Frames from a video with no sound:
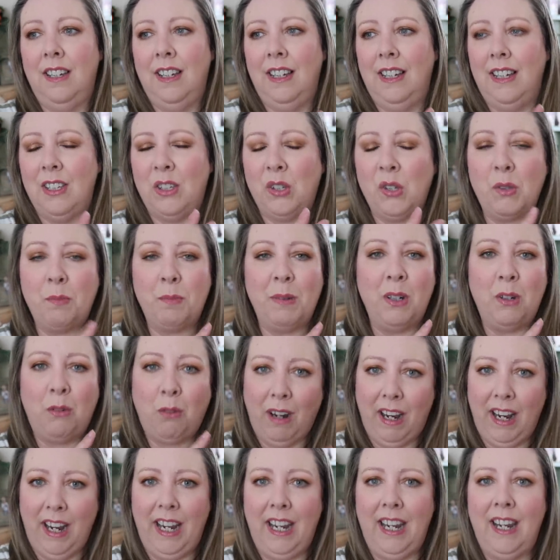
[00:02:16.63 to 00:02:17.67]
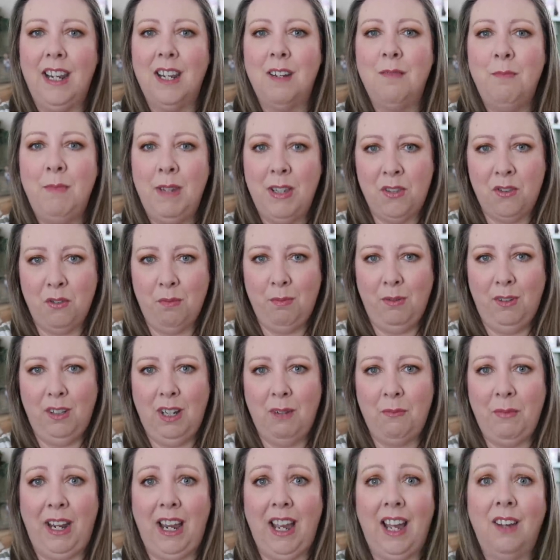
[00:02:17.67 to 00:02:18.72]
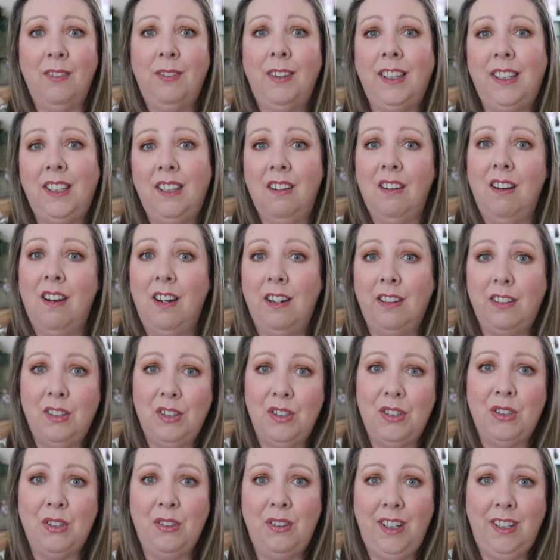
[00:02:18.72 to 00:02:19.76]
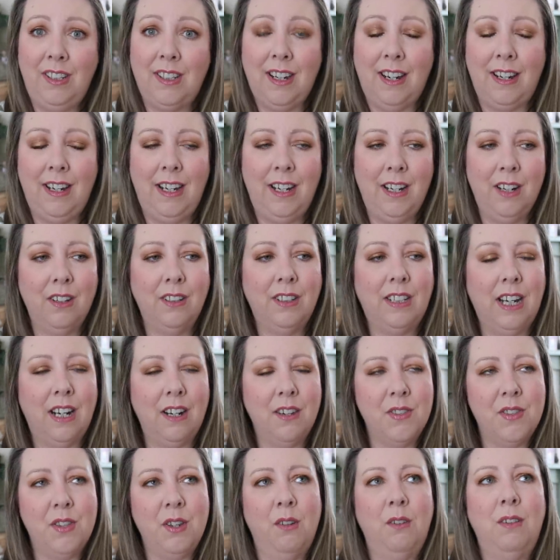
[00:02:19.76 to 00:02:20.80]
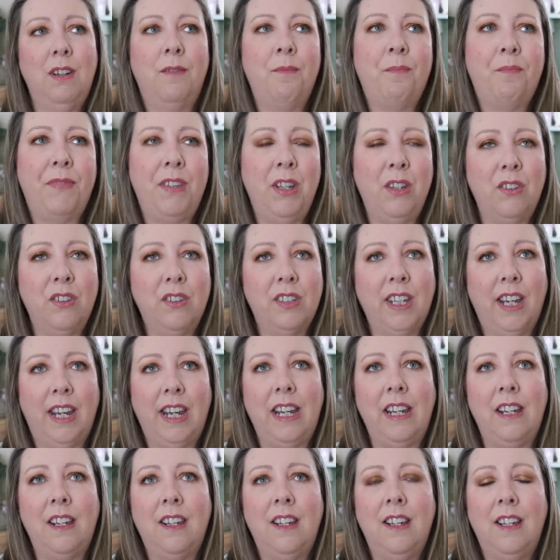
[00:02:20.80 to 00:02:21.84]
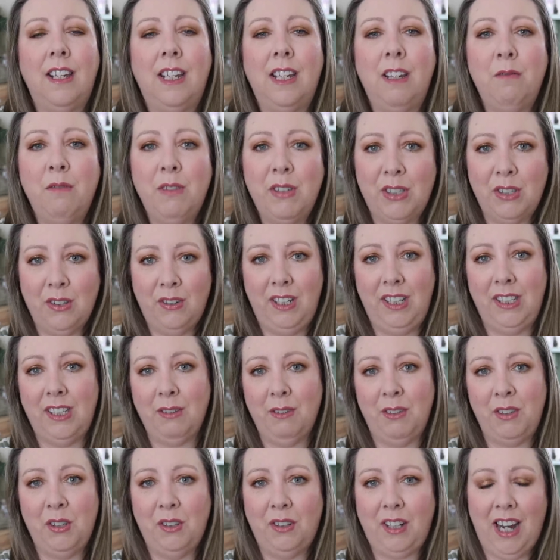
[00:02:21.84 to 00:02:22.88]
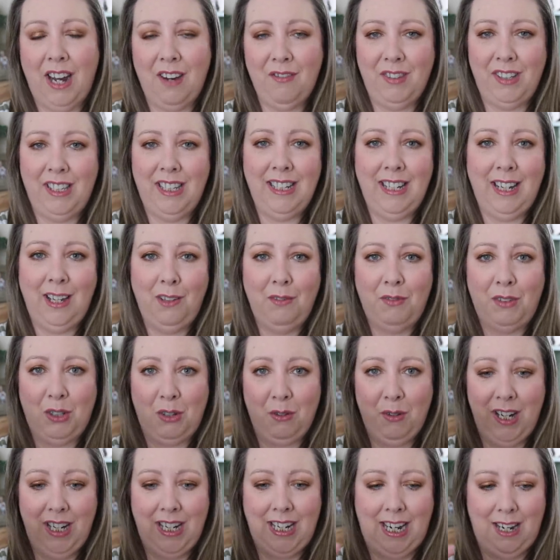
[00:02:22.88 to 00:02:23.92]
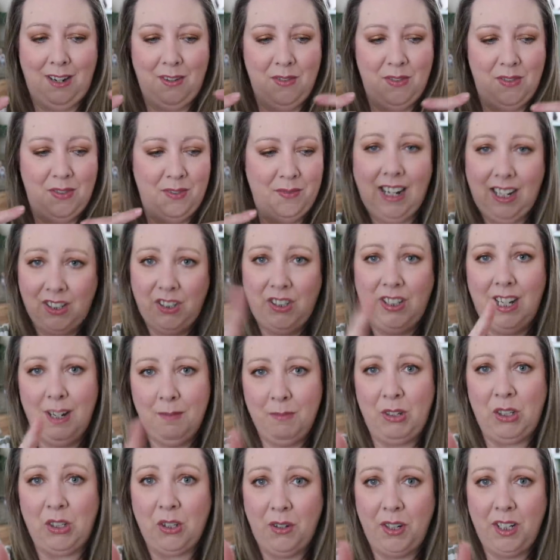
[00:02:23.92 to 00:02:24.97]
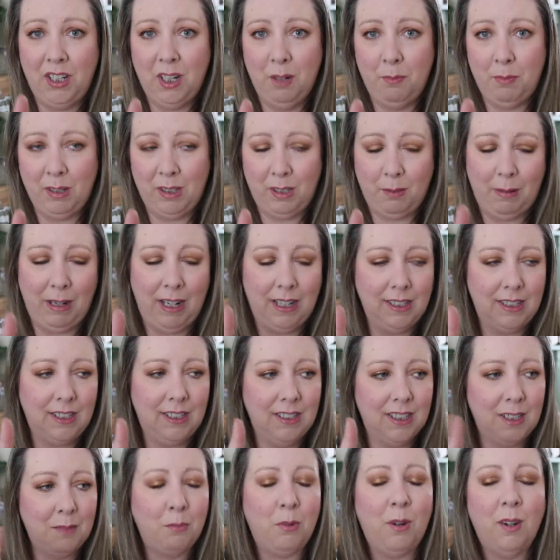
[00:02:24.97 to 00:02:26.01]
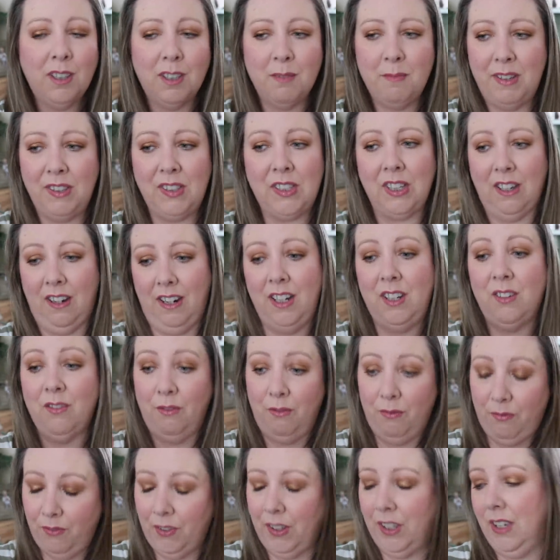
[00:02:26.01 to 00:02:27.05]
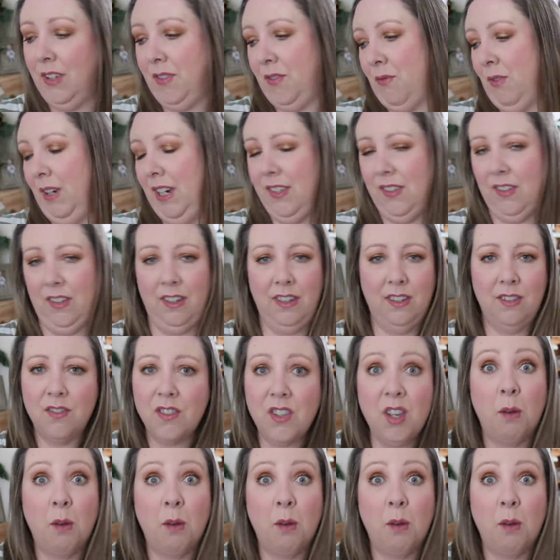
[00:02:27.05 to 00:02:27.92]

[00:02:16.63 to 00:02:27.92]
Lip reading: it's just been grey and miserable. And we have like the odd sunny day here or there. So the other day it was sunny. So I took everything out of the greenhouse. Actually, let me show you a couple of the plants because I brought them inside for this reason. So